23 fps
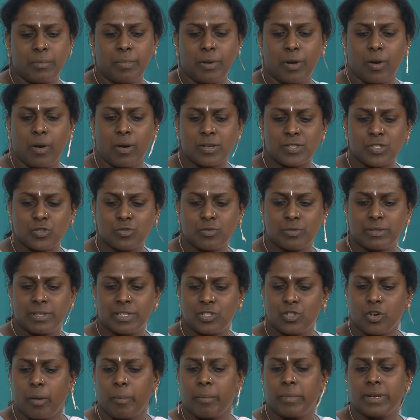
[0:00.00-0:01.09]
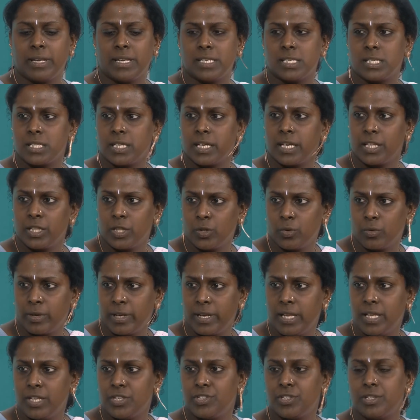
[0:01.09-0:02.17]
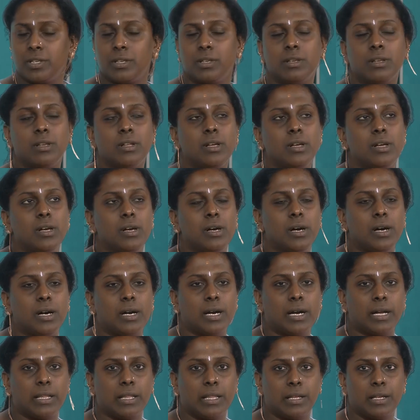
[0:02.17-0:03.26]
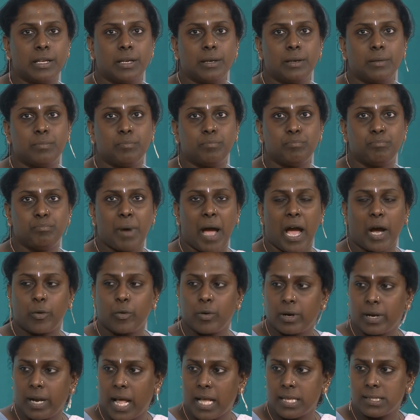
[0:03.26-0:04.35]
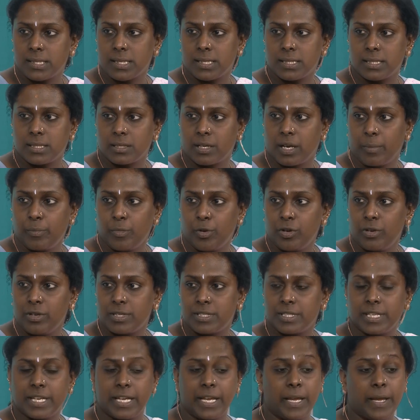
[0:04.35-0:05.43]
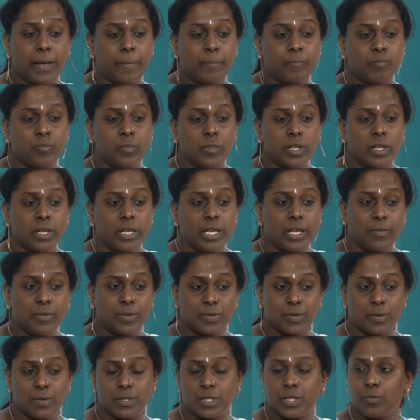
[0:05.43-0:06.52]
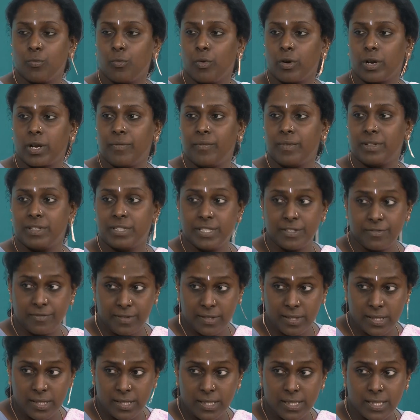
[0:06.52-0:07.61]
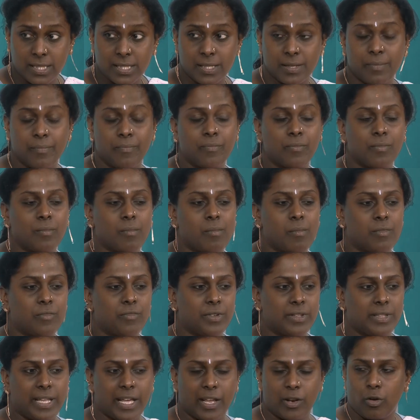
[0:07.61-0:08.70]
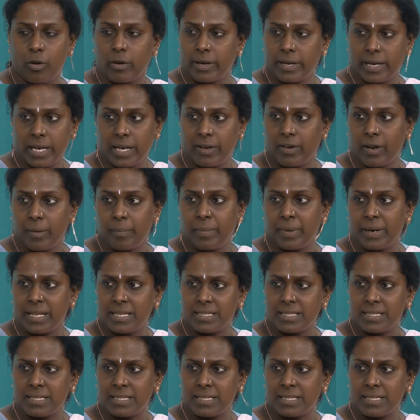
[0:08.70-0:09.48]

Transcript: belongs to the dominant Hindu religion and the backward classes community. He was also working with defense, with the aeronautical development